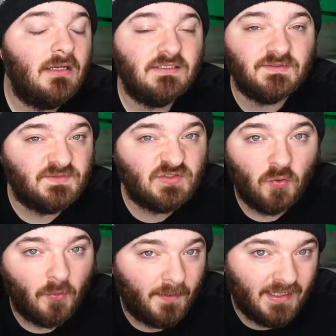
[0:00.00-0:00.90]
some
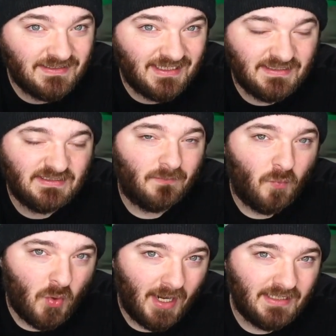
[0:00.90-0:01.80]
scorpions, and
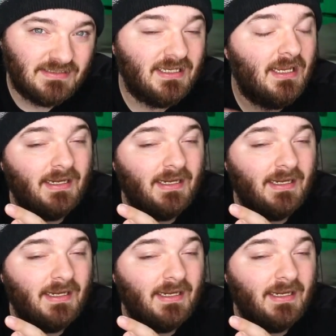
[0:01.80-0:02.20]
some wights.